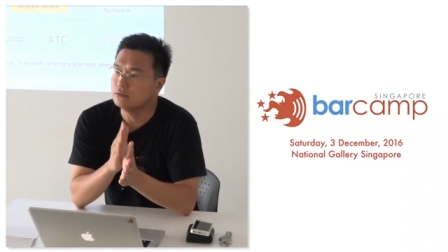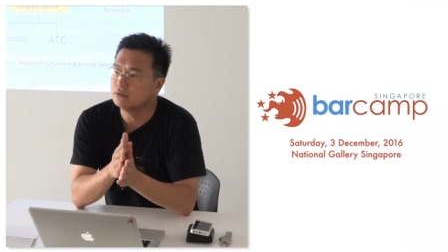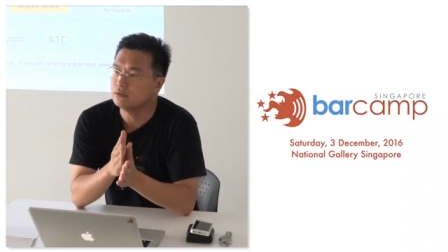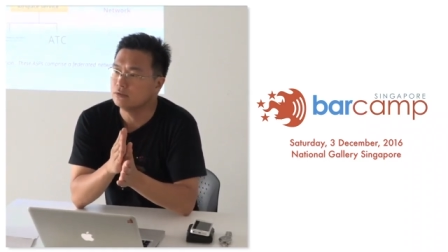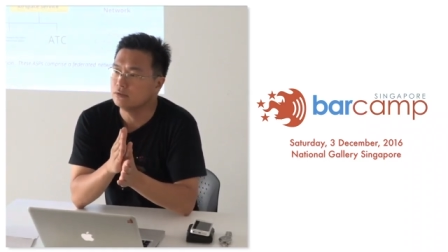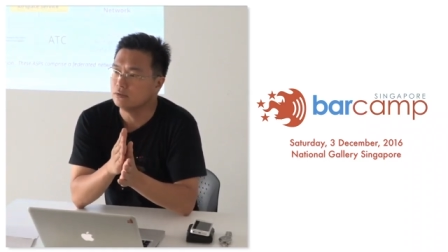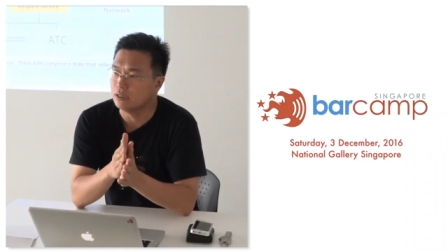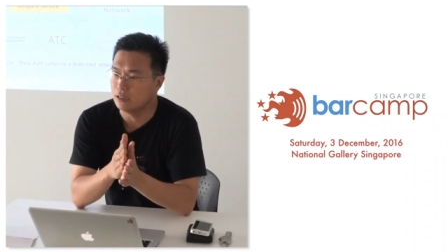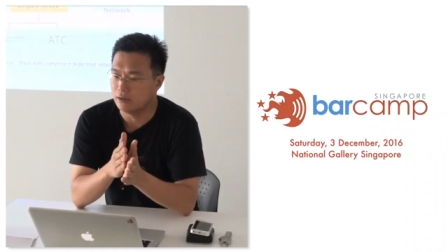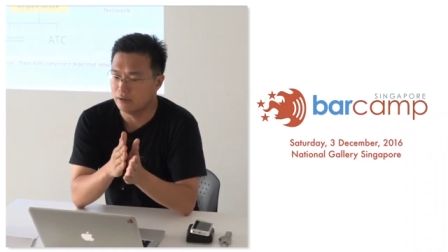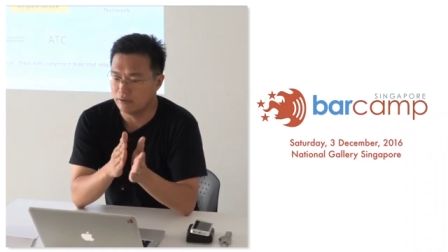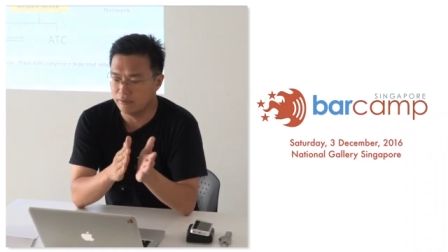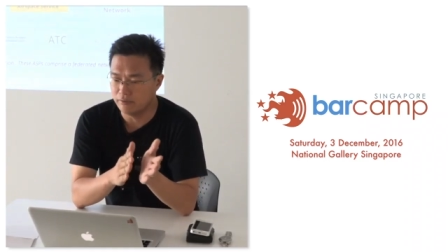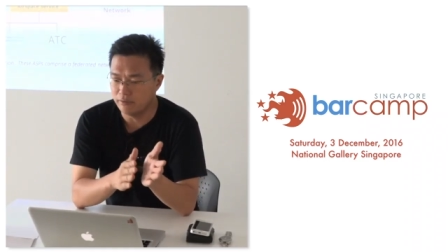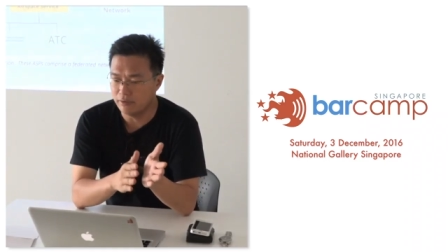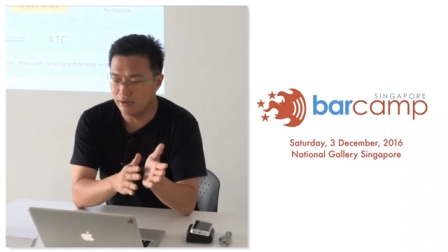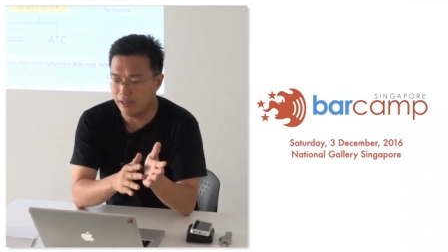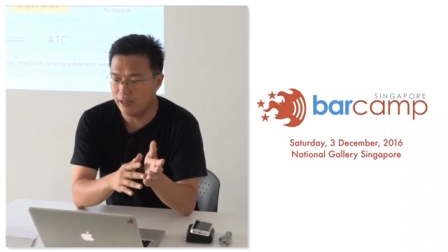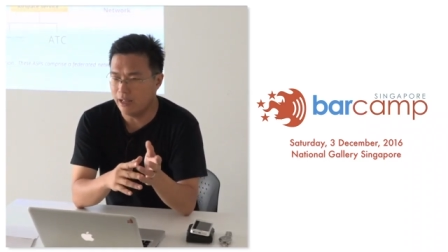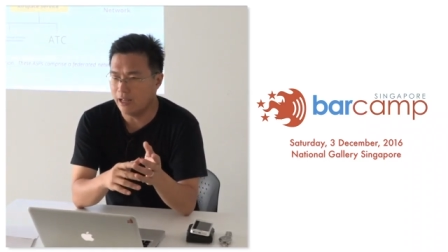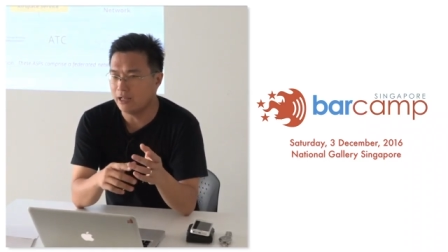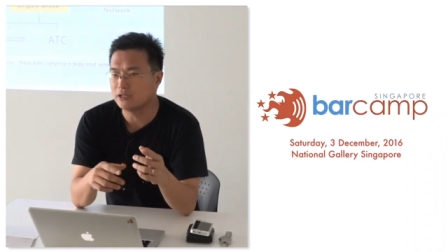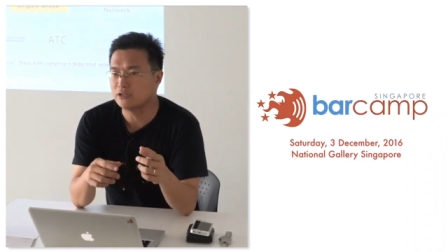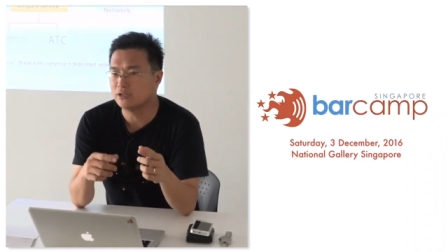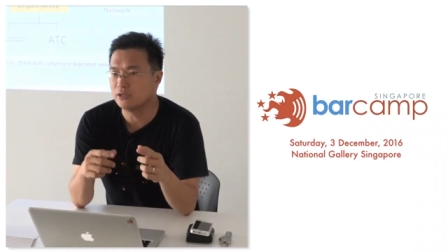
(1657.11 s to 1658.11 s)
to
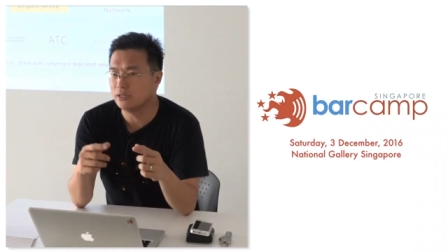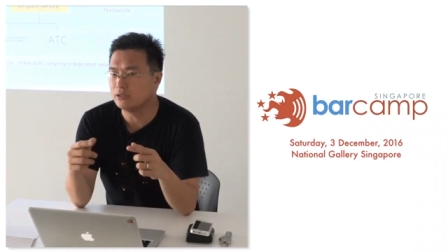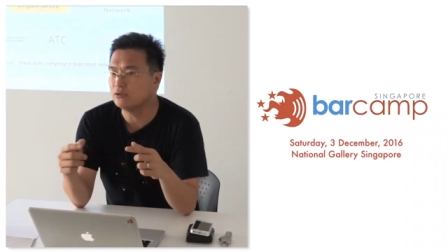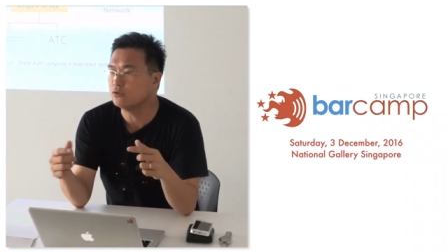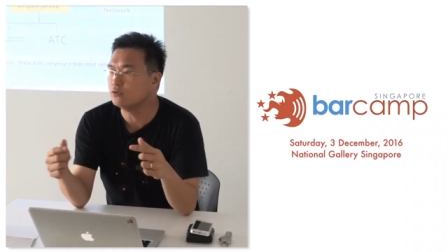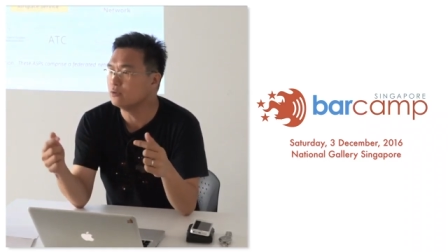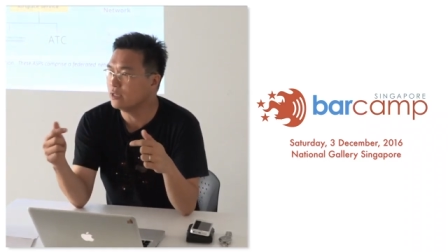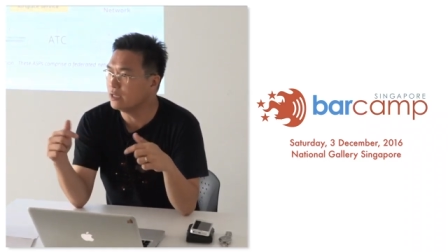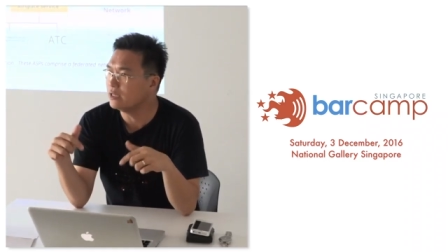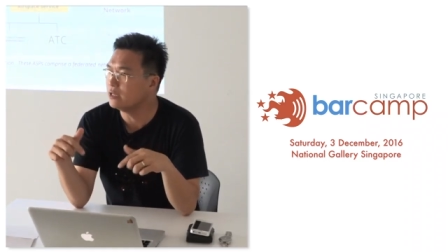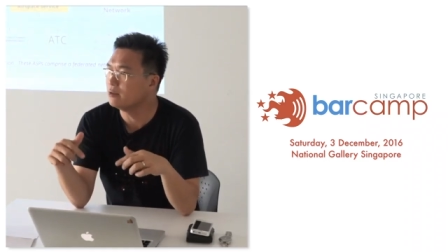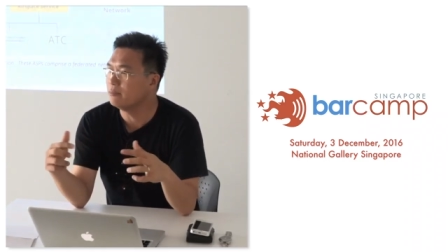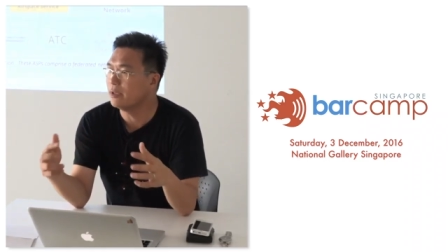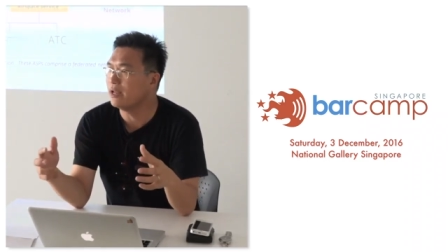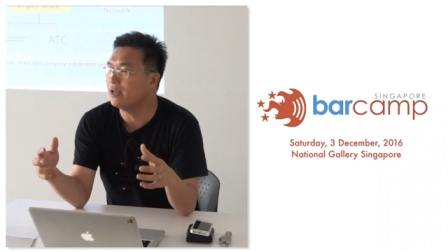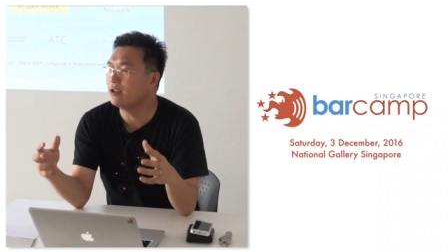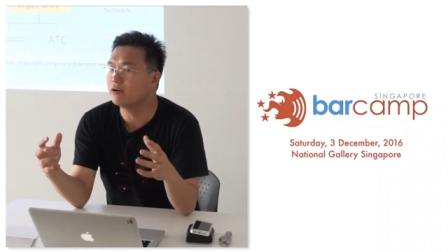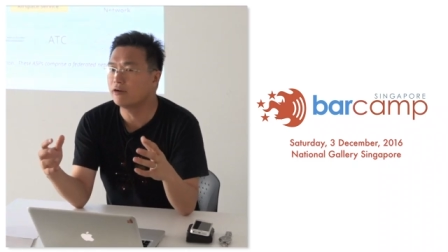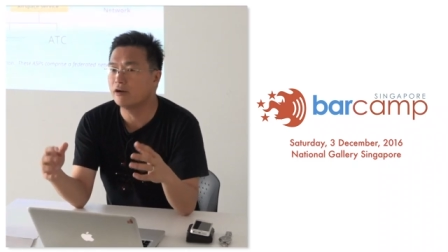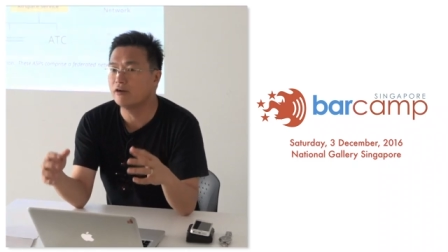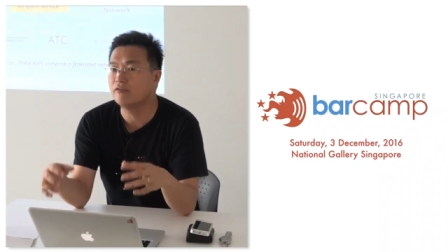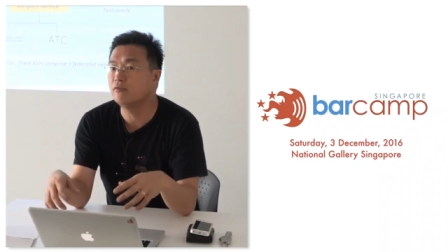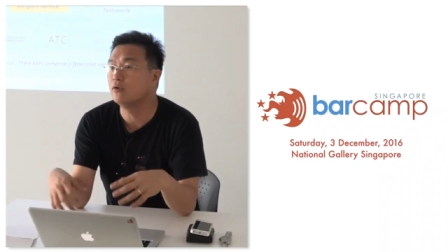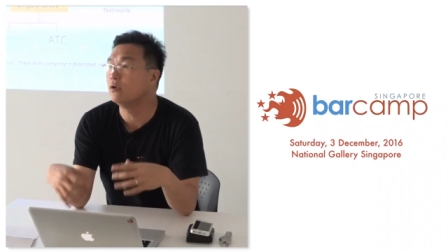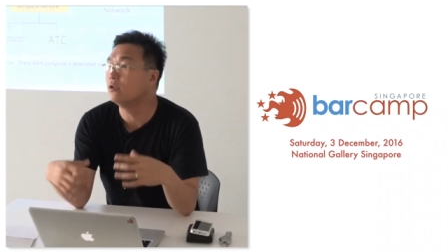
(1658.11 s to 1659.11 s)
the, actually today the manned
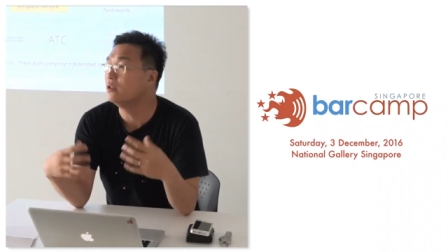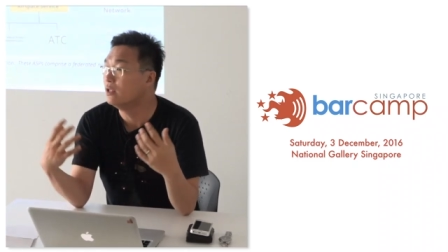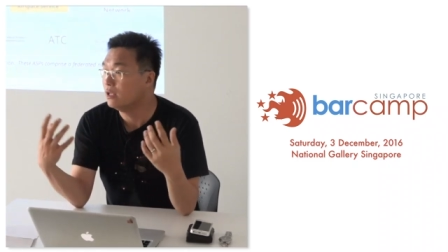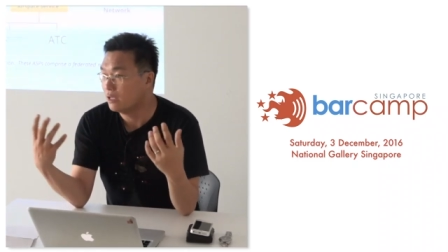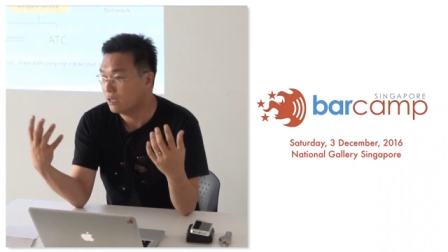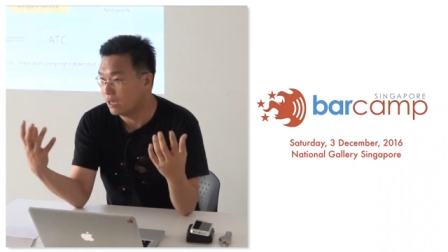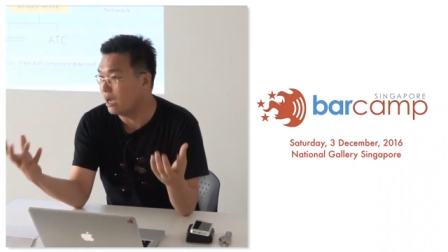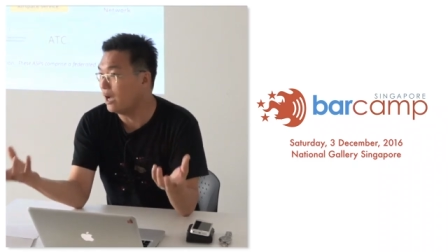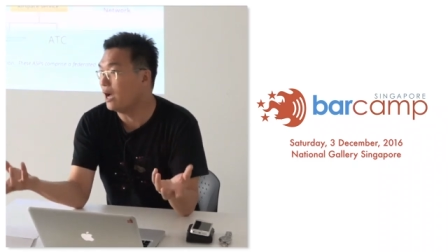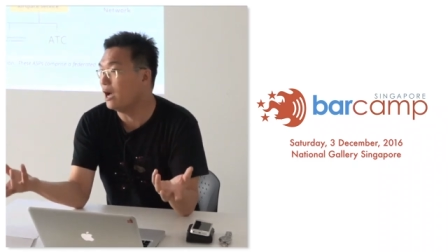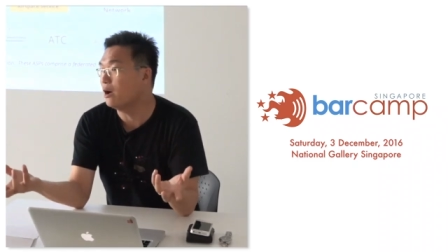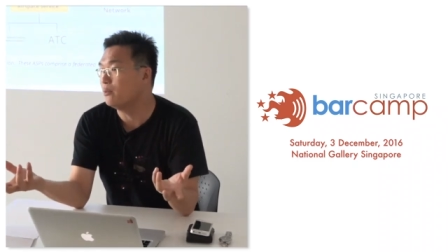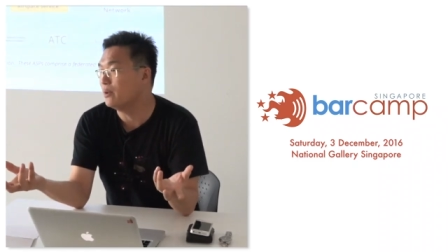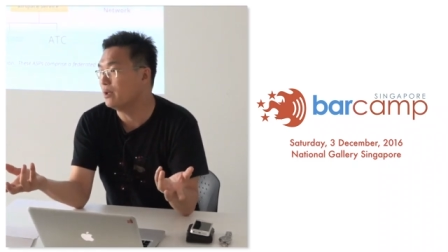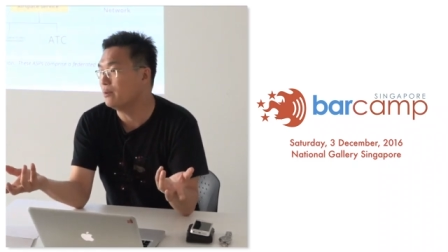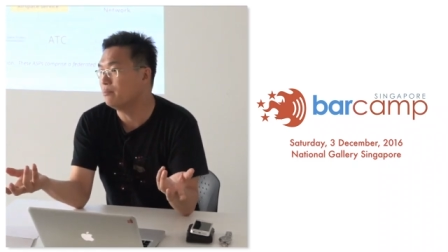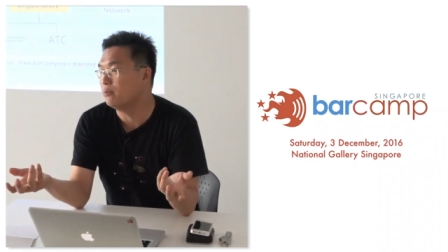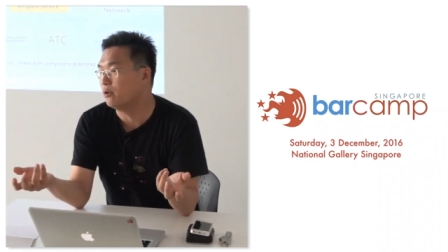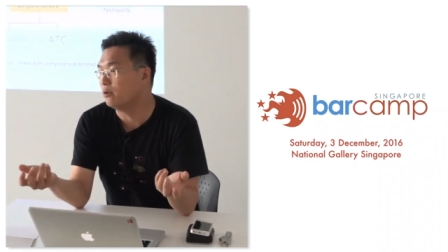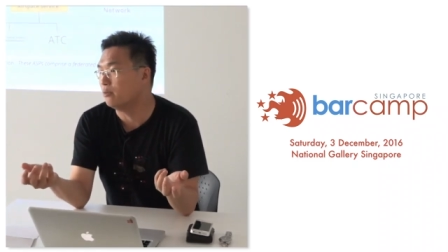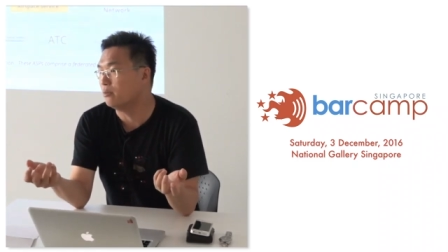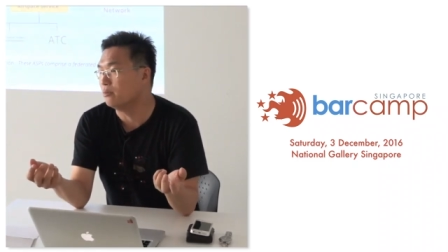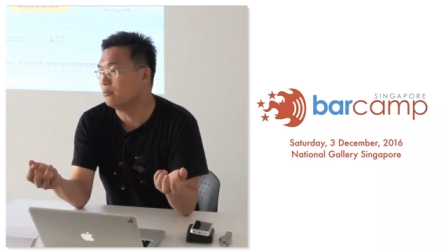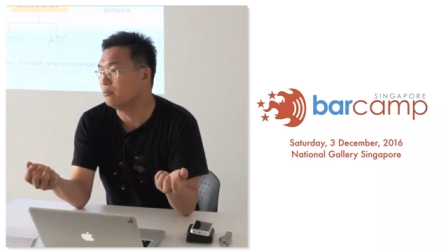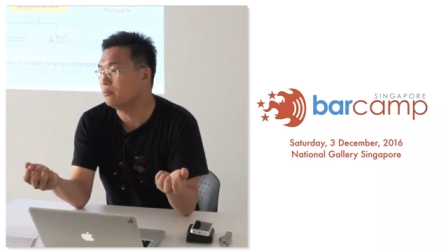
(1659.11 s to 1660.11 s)
aircraft world, the hardware
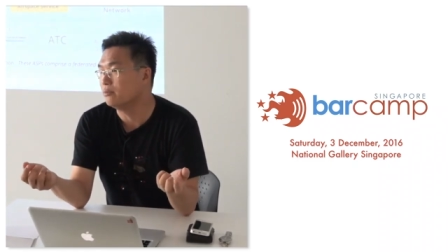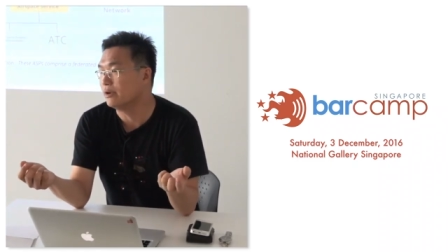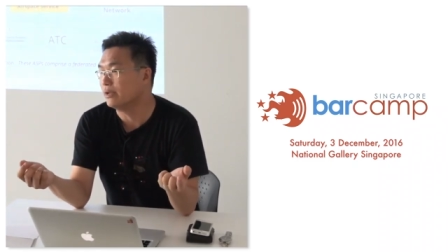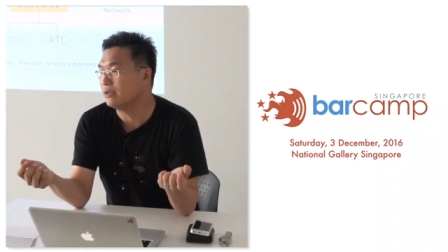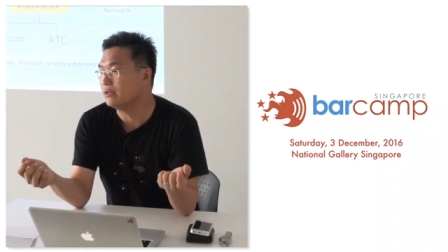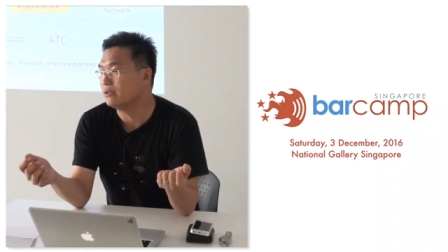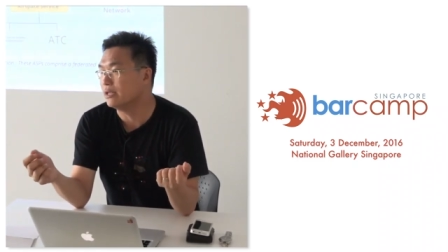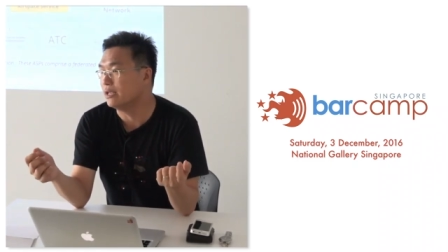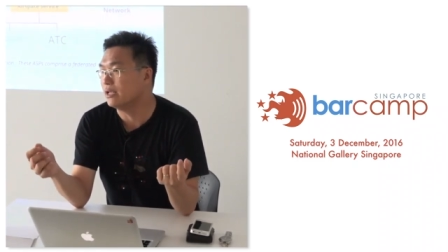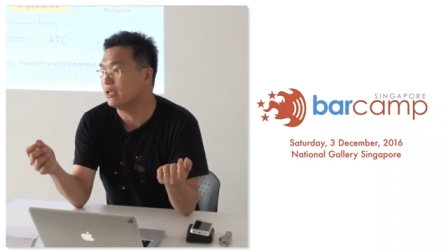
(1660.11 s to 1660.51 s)
problem, right?